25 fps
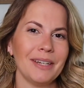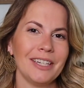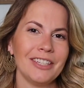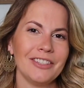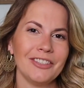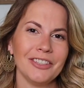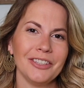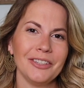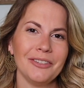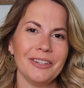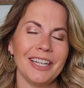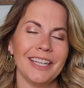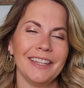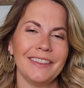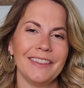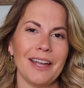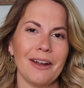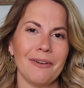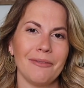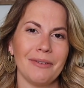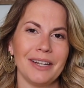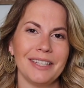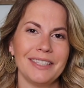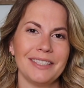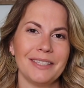make sure you hit
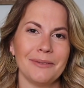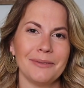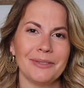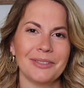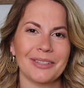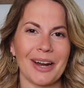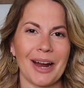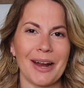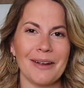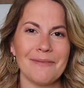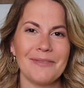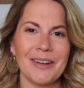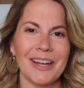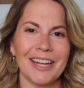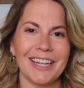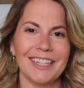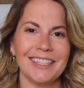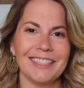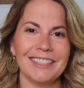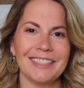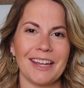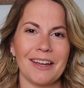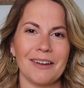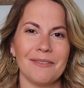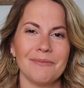that red subscribe
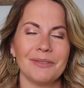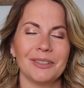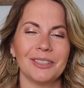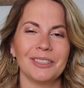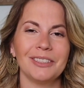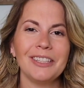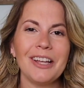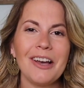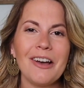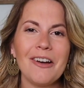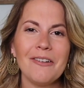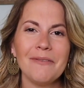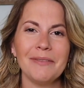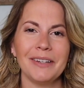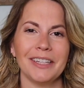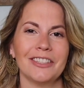button down below.